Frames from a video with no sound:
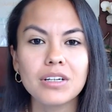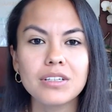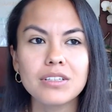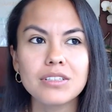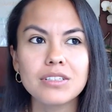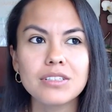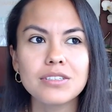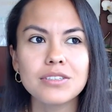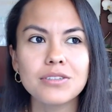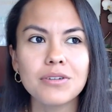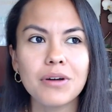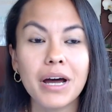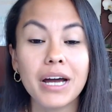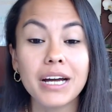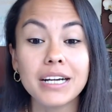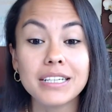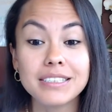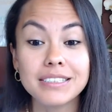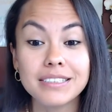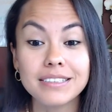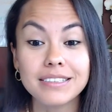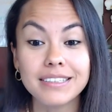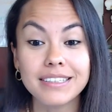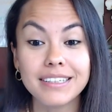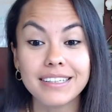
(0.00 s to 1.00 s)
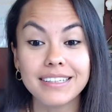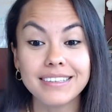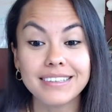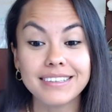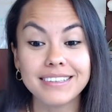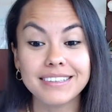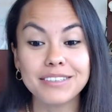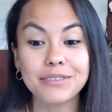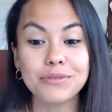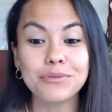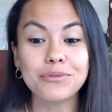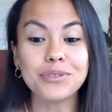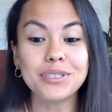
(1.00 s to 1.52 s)
So actually,
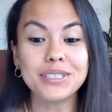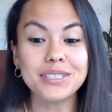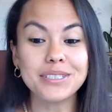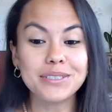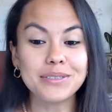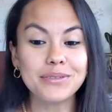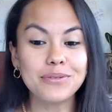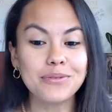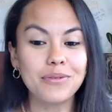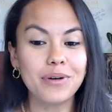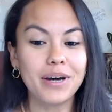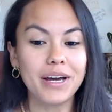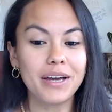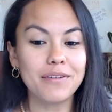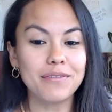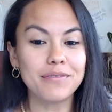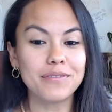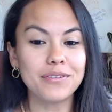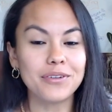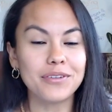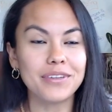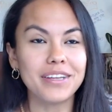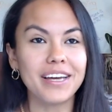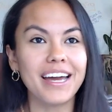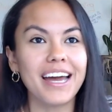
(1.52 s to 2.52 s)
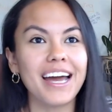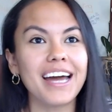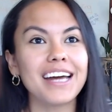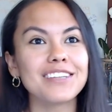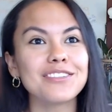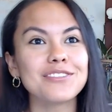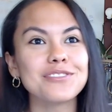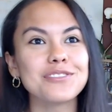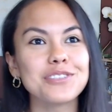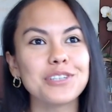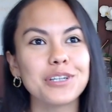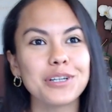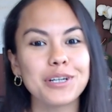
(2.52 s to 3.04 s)
the reason why I felt I had to
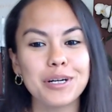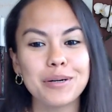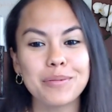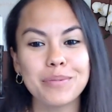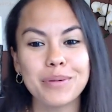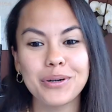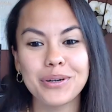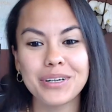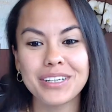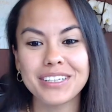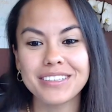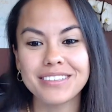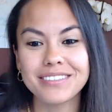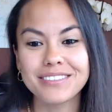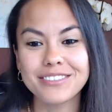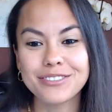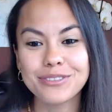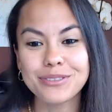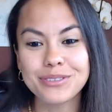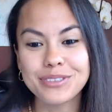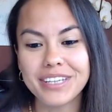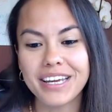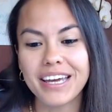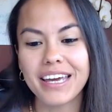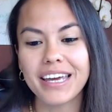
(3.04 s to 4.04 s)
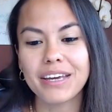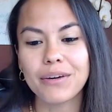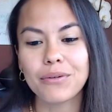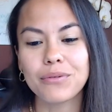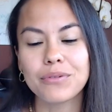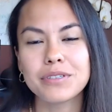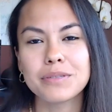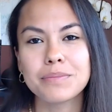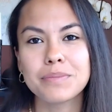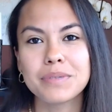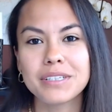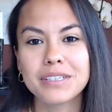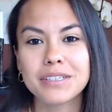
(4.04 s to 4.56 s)
talk about it today
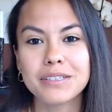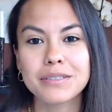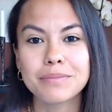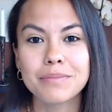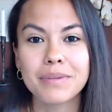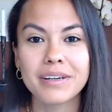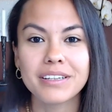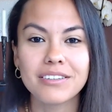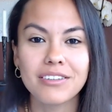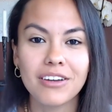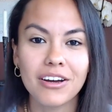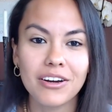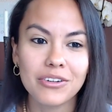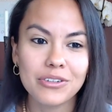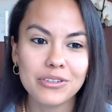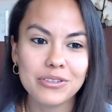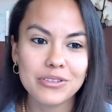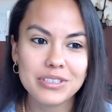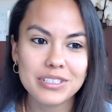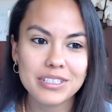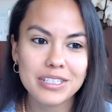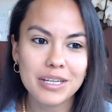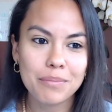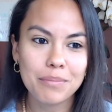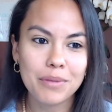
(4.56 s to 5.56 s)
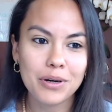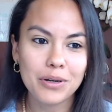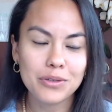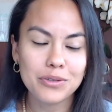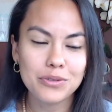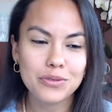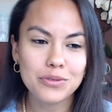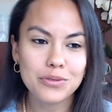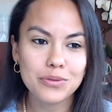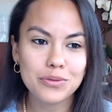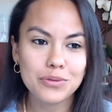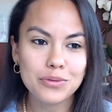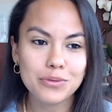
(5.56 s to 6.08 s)
was because my daughter is about
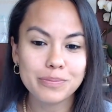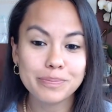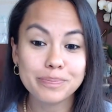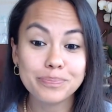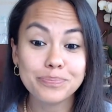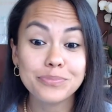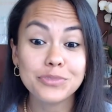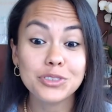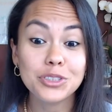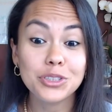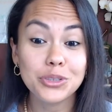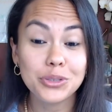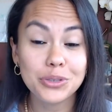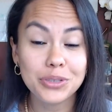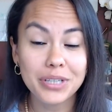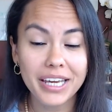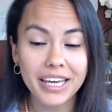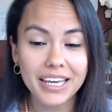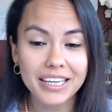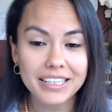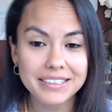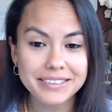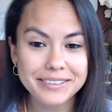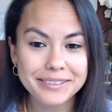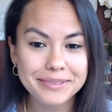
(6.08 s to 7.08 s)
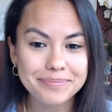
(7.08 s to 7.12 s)
to turn 8.